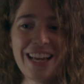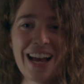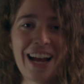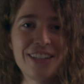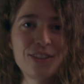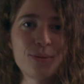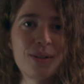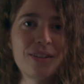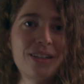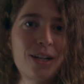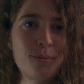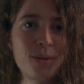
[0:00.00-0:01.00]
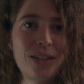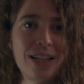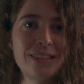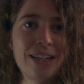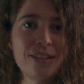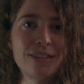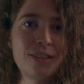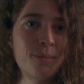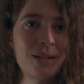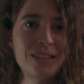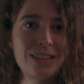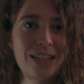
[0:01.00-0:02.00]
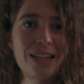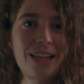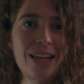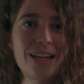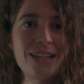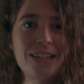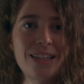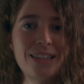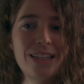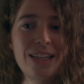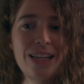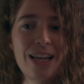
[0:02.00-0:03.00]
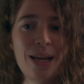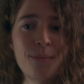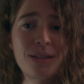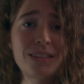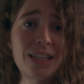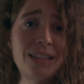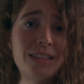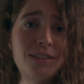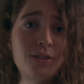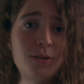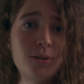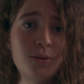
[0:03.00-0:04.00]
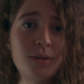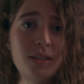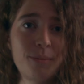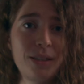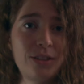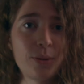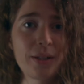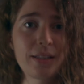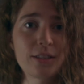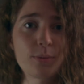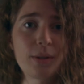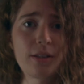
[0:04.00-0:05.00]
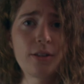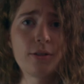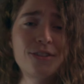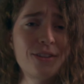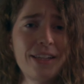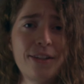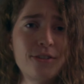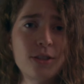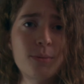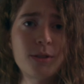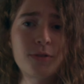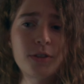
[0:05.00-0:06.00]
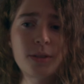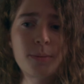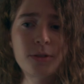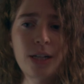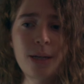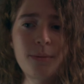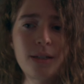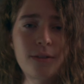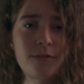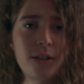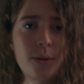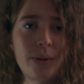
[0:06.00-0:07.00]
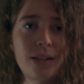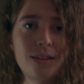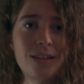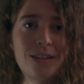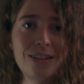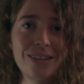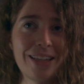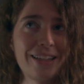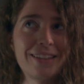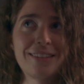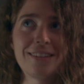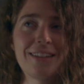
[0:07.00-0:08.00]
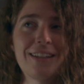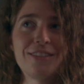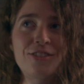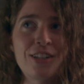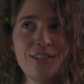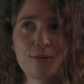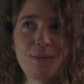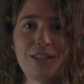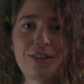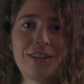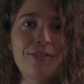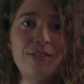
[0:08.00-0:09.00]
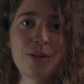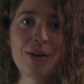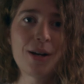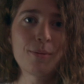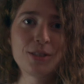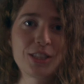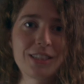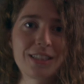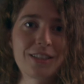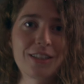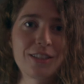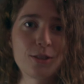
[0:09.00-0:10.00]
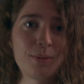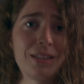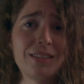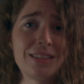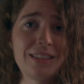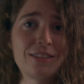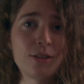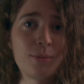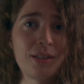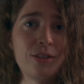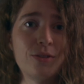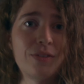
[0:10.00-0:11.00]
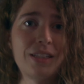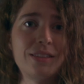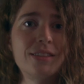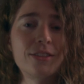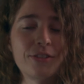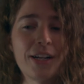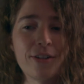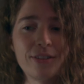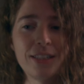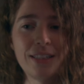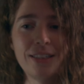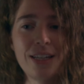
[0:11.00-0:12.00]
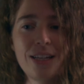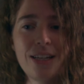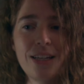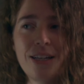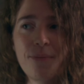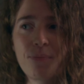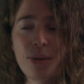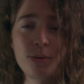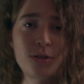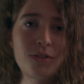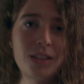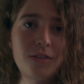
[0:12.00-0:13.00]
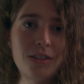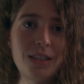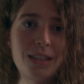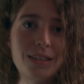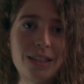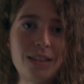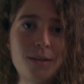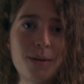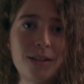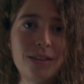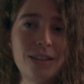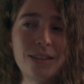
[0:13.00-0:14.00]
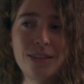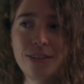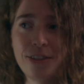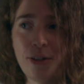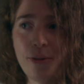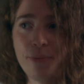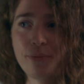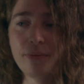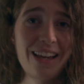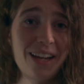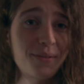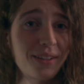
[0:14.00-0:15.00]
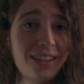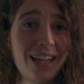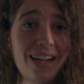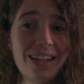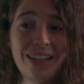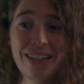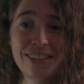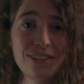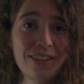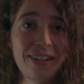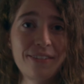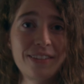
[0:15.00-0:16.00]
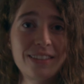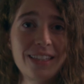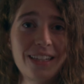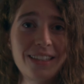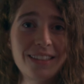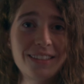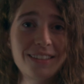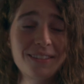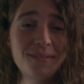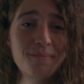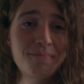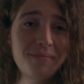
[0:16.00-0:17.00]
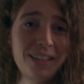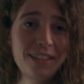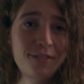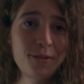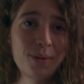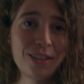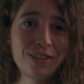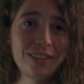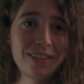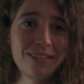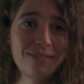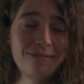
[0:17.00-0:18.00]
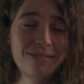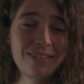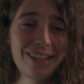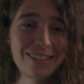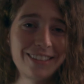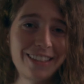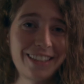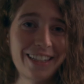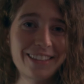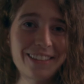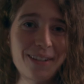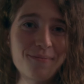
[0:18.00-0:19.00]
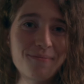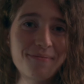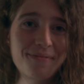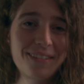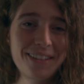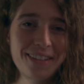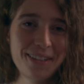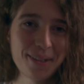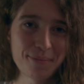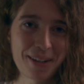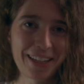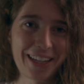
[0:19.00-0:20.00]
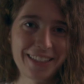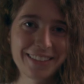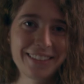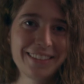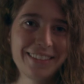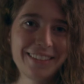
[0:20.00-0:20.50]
I just want to help you guys out the best that I can, and I'm excited to be doing this with you. So thank you so much for subscribing and following along. Like, trust me, you don't even know much it's encouraged me to see so many new faces around, and I'm just really excited about this. So, and with that, I guess all I have to say is thanks for watching. I'll see you next time. Bye guys.